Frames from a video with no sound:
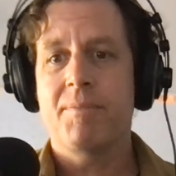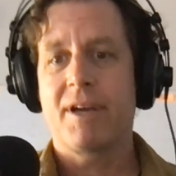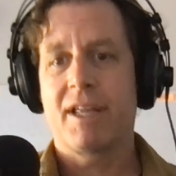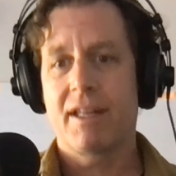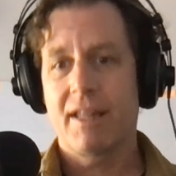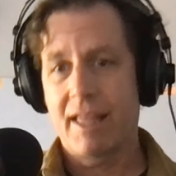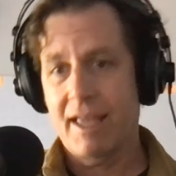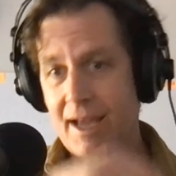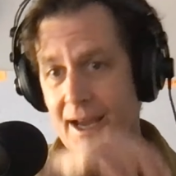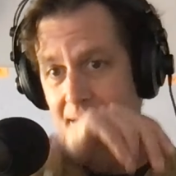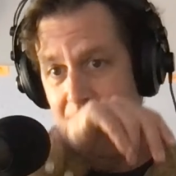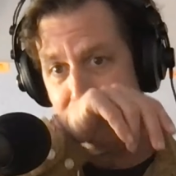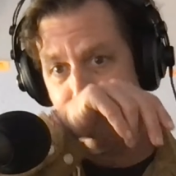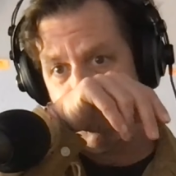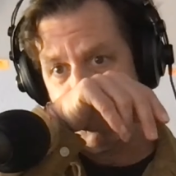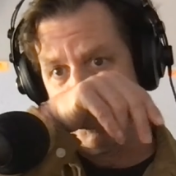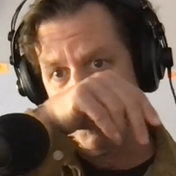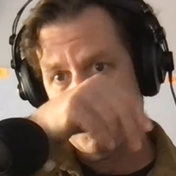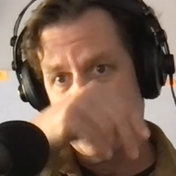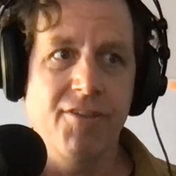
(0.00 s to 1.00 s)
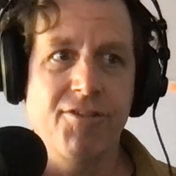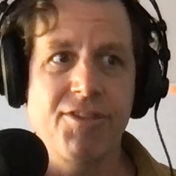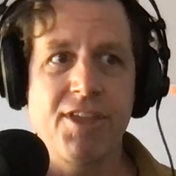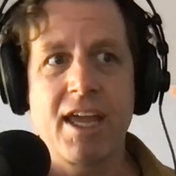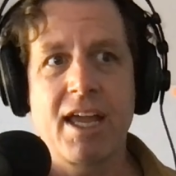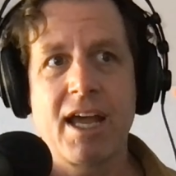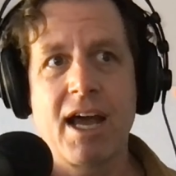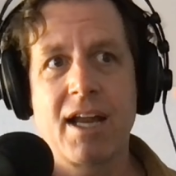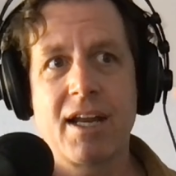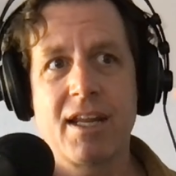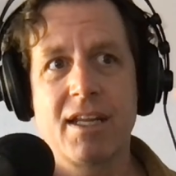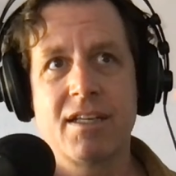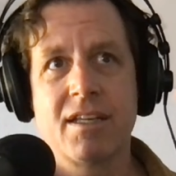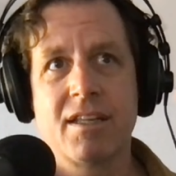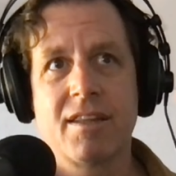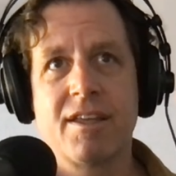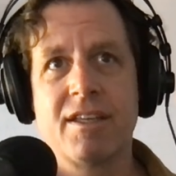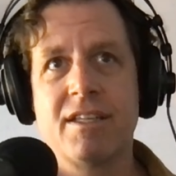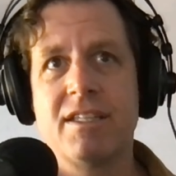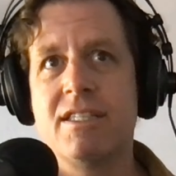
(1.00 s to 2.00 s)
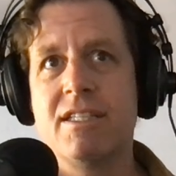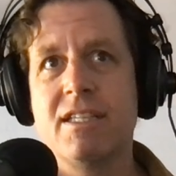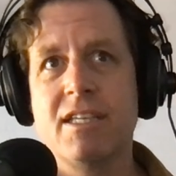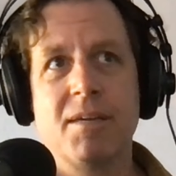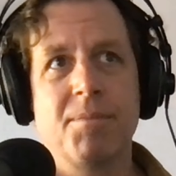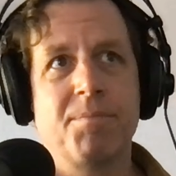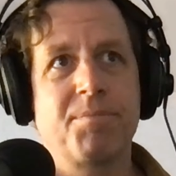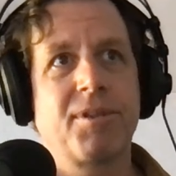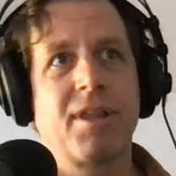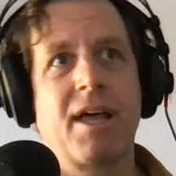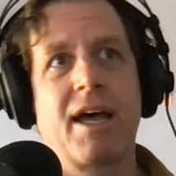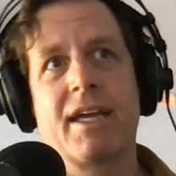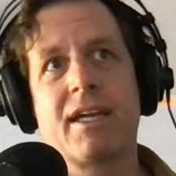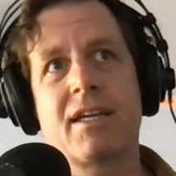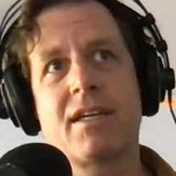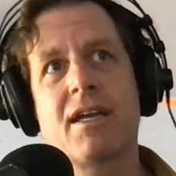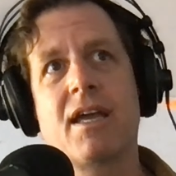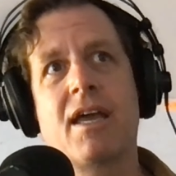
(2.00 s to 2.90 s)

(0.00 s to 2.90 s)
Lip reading: But yeah, like if they got into the deep, like,